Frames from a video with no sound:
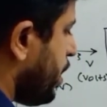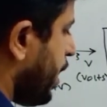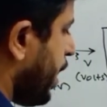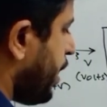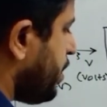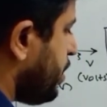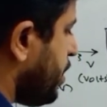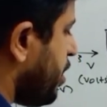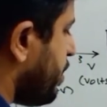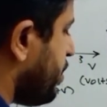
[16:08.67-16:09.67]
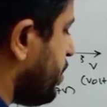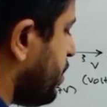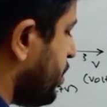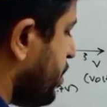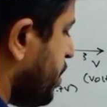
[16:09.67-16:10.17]
N here
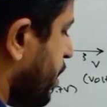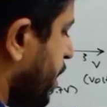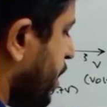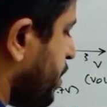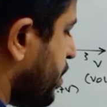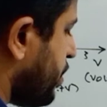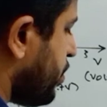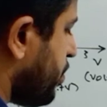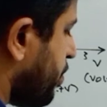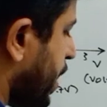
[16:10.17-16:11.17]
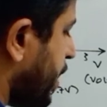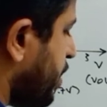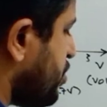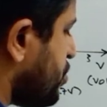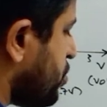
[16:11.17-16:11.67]
and minus
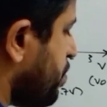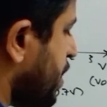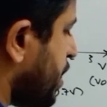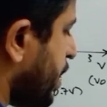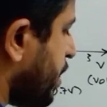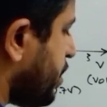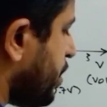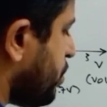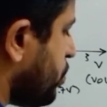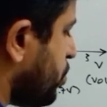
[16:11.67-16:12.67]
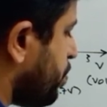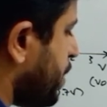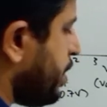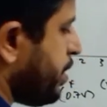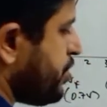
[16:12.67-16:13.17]
should be connected to P
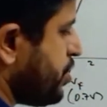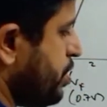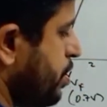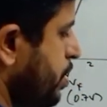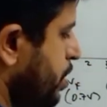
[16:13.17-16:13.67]
region.